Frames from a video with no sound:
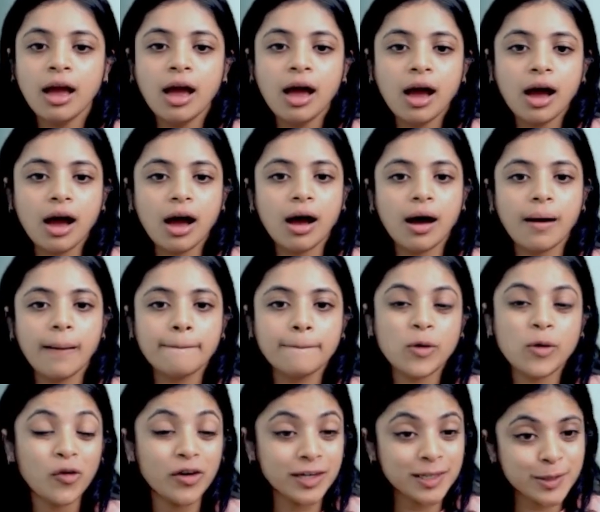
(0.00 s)

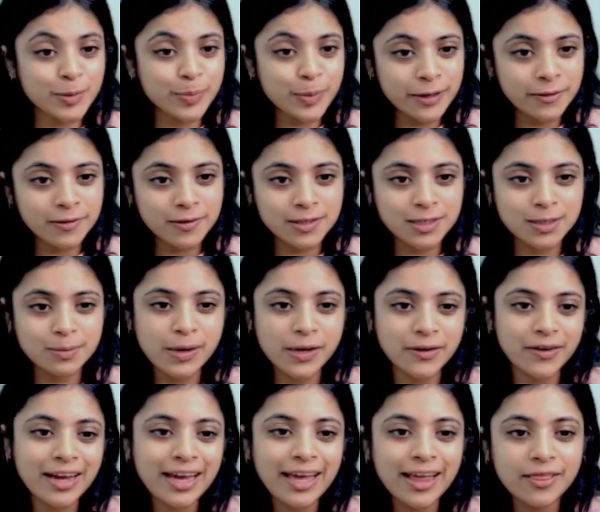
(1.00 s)
more experience,
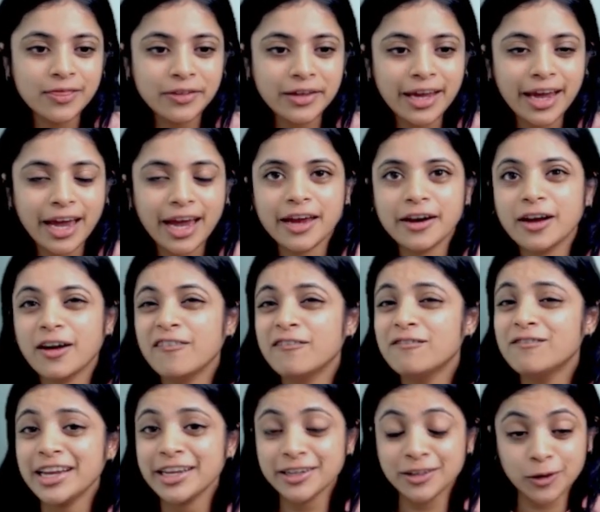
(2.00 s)
better healthcare, a
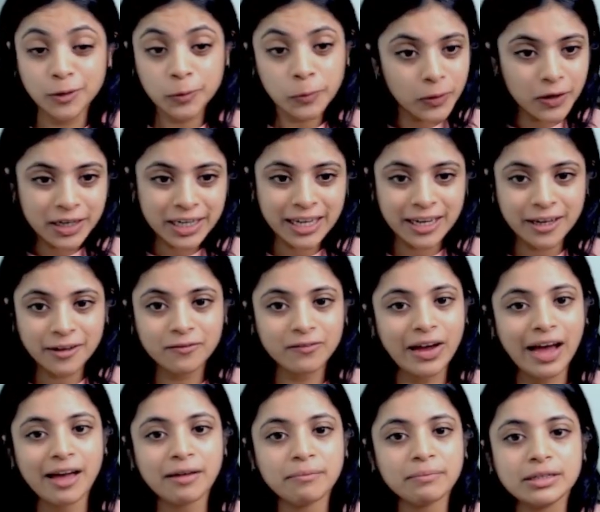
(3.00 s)
very good working
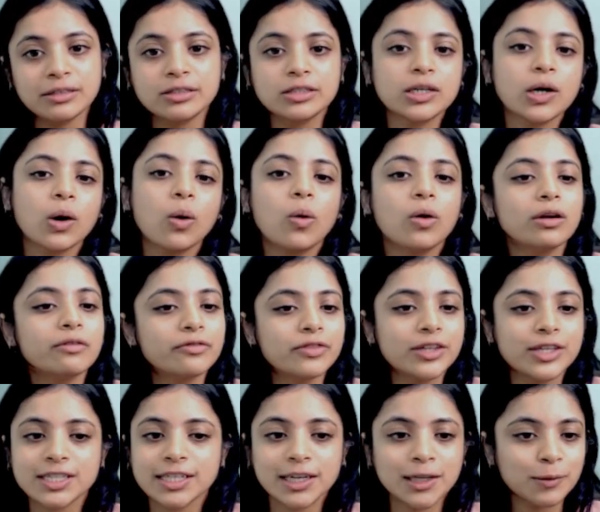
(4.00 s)
environment. All of
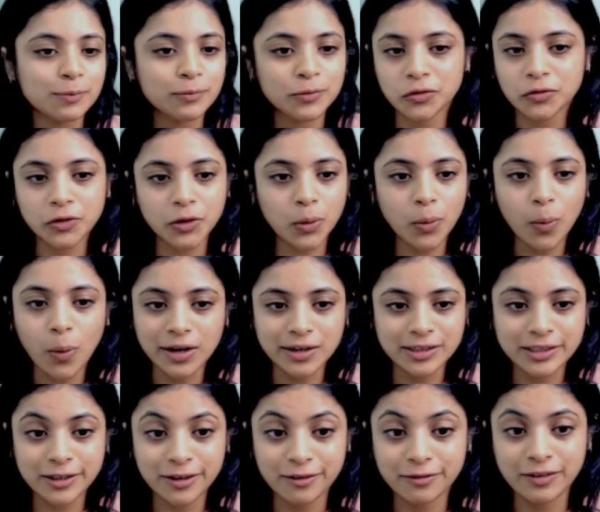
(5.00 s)
this can improve the
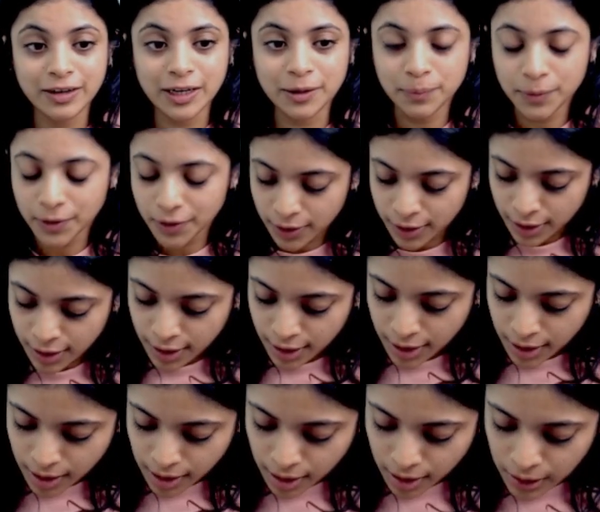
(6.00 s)
quality of labor.
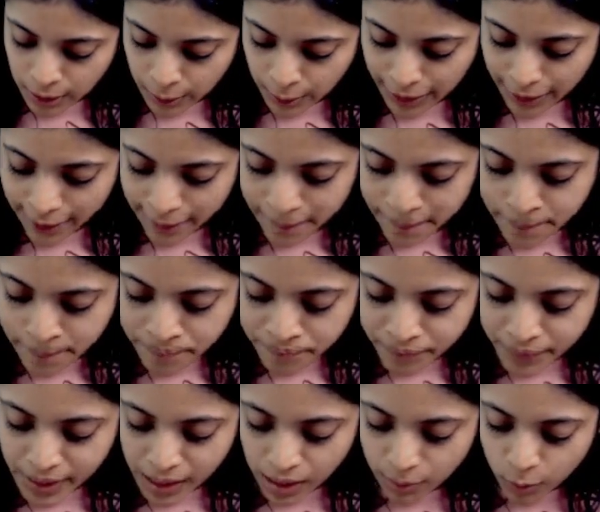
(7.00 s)
Okay,
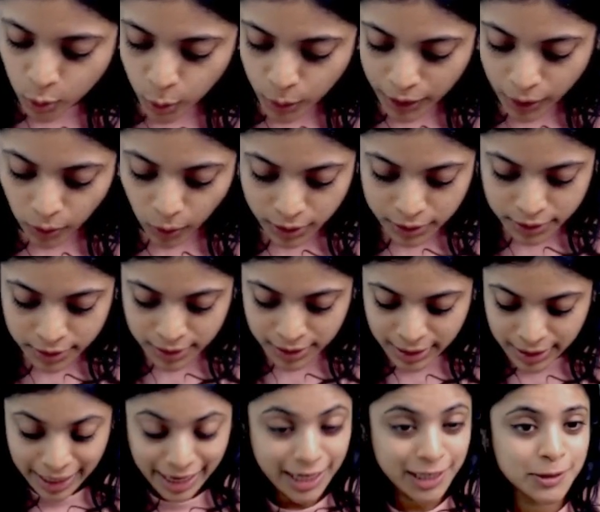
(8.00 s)
moving on to the
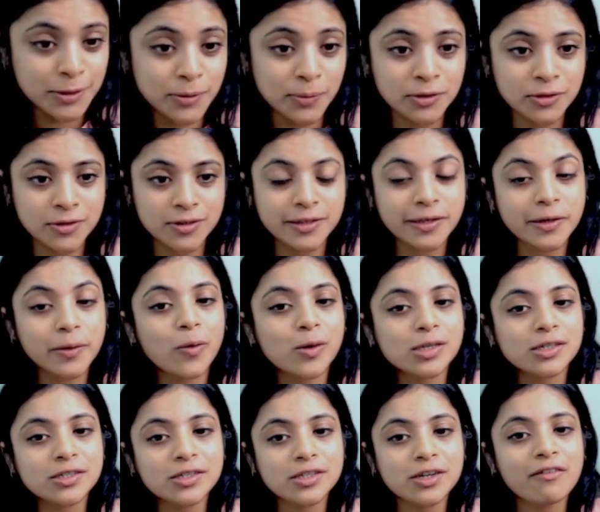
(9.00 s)
next, which is the
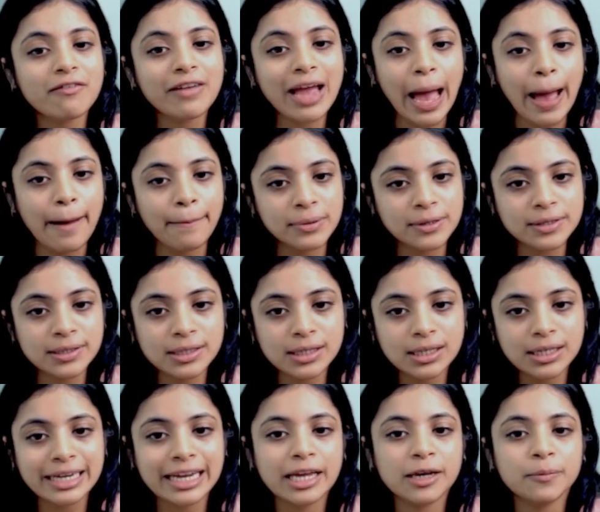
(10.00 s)
quantity of
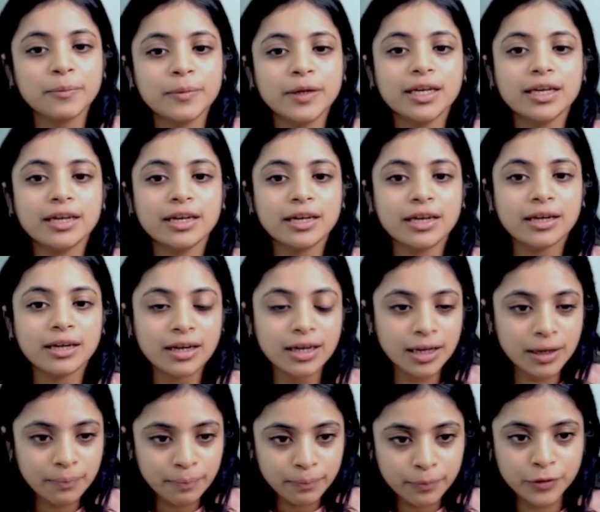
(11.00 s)
capital can be
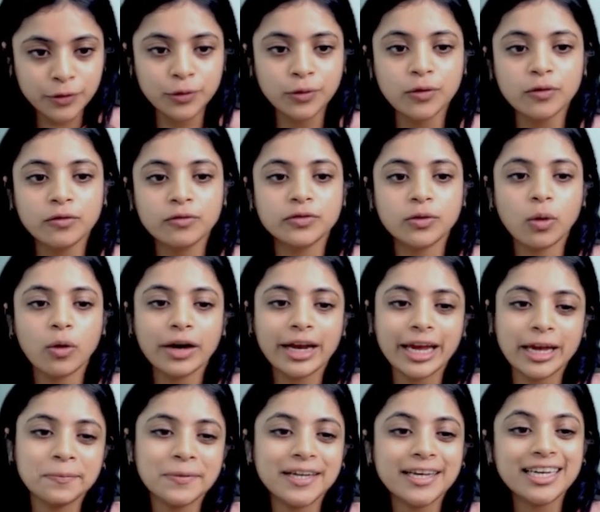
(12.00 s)
improved or
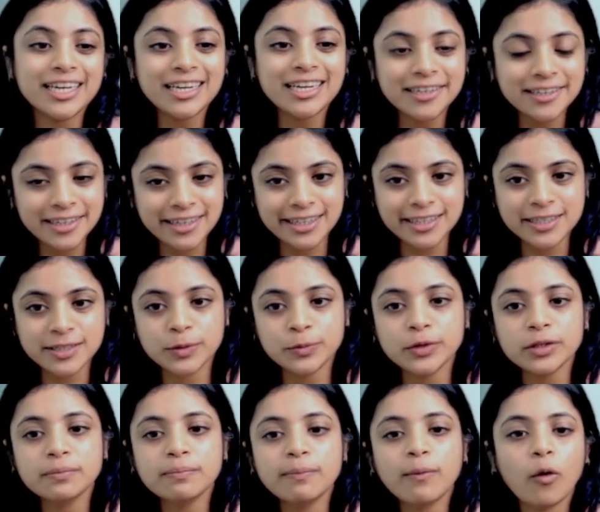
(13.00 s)
can be increased
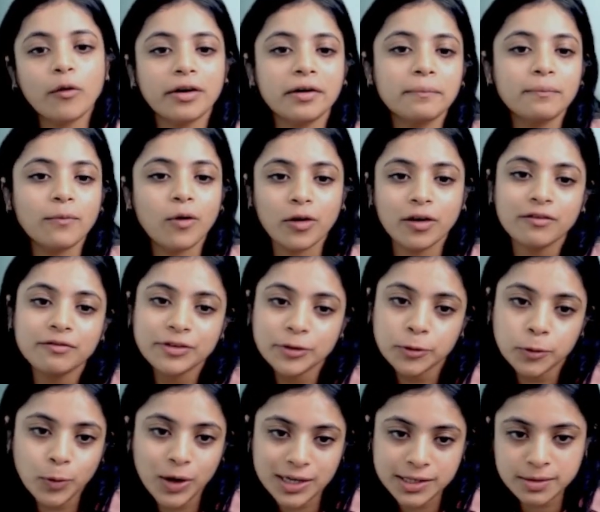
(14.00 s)
with more and more of
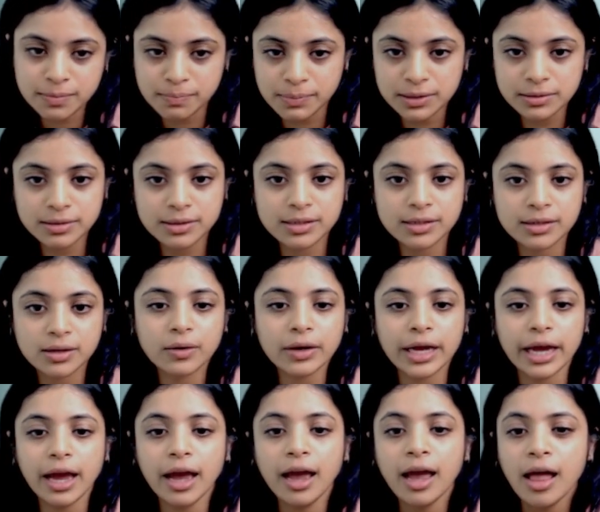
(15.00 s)
investments.
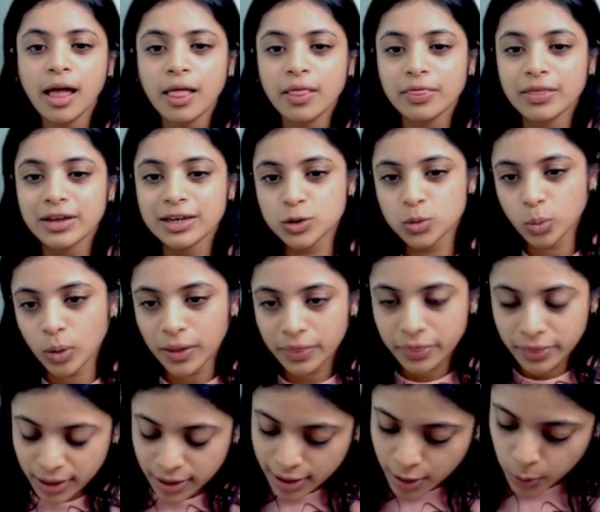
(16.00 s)
Okay, there's one
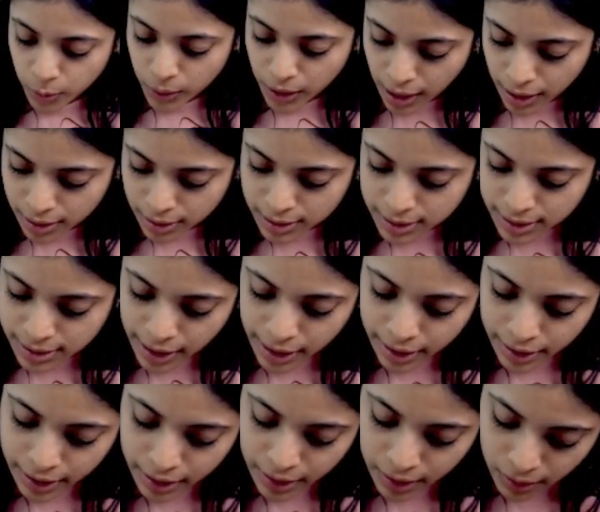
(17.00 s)
thing that we
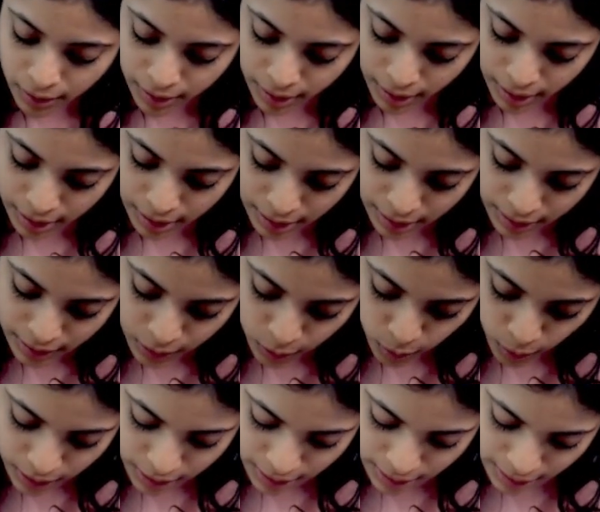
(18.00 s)
understand here is
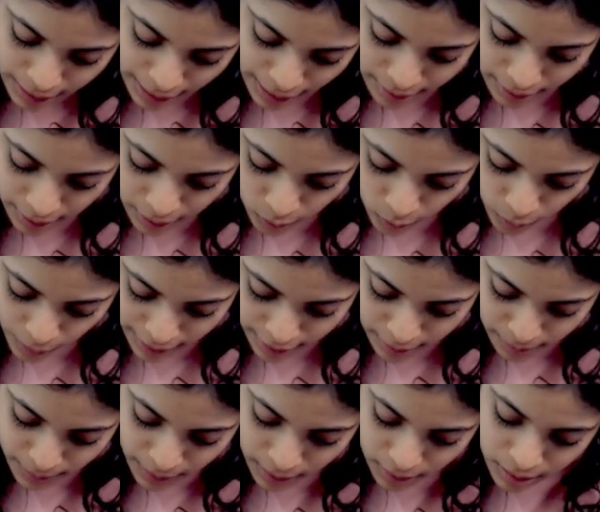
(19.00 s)
what's net
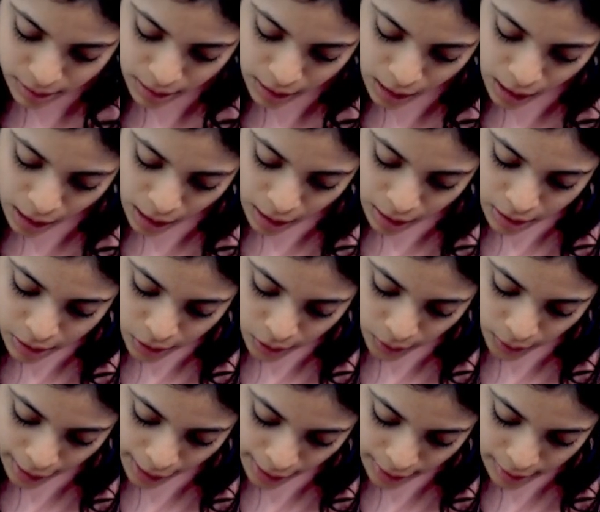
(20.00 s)
investments. So
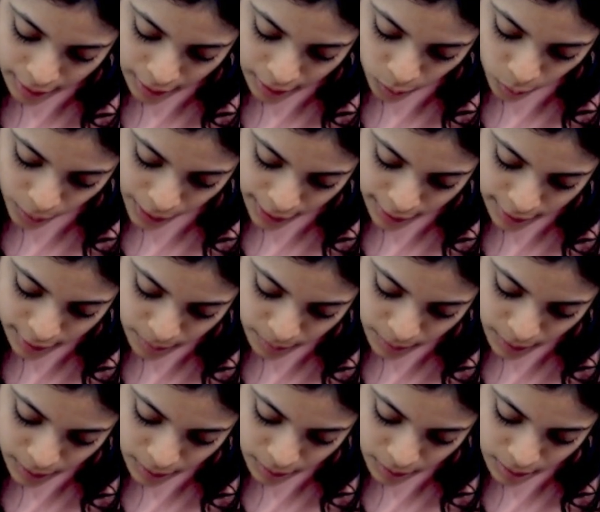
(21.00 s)
net
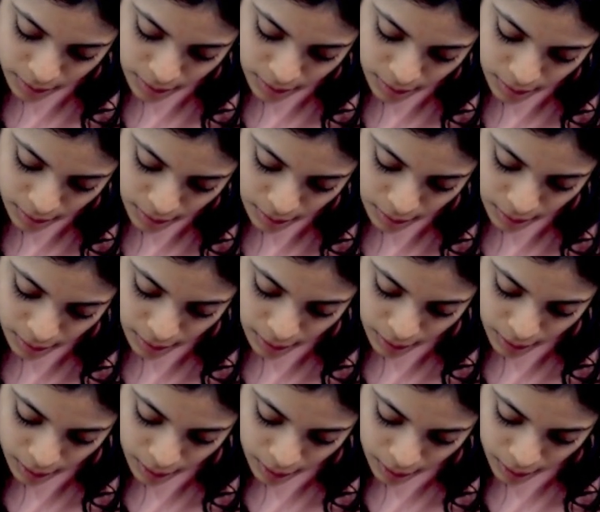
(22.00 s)
investments
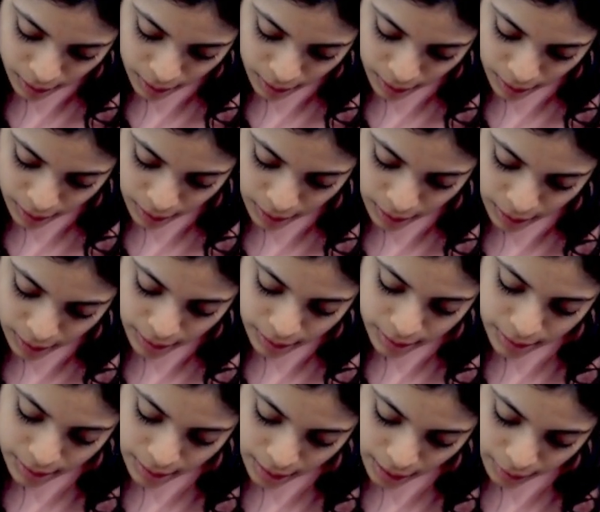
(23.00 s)

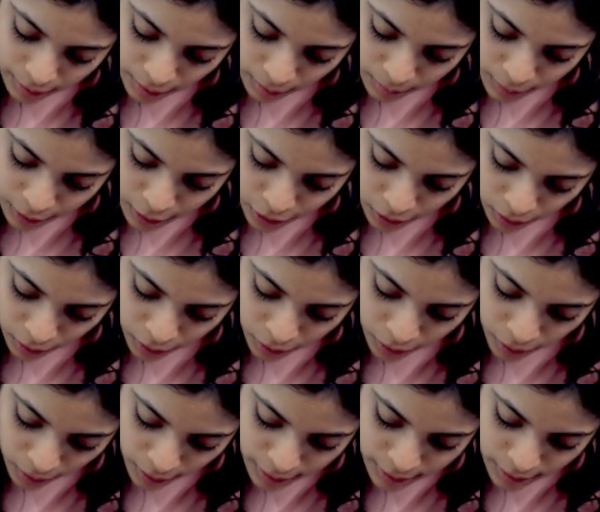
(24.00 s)
is nothing but your
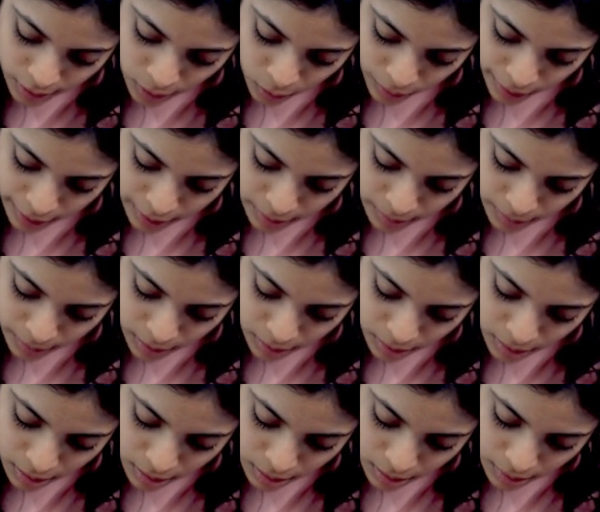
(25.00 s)
gross investments